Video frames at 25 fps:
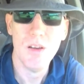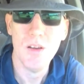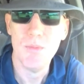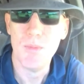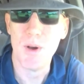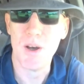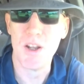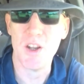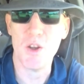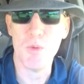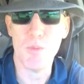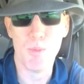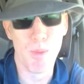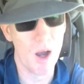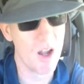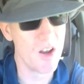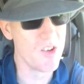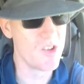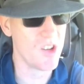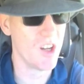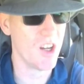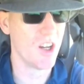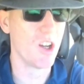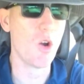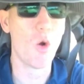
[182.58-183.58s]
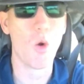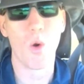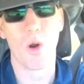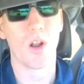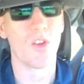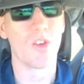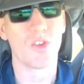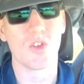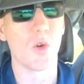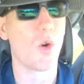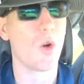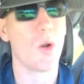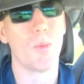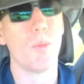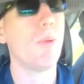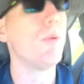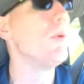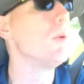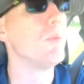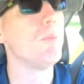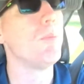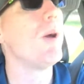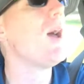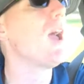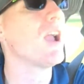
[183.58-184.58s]
My new bungee cord
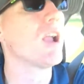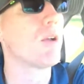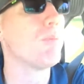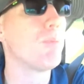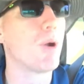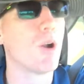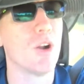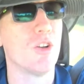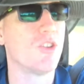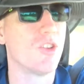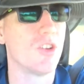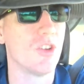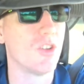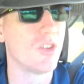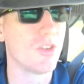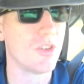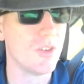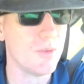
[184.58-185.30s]
assortment pack purchase.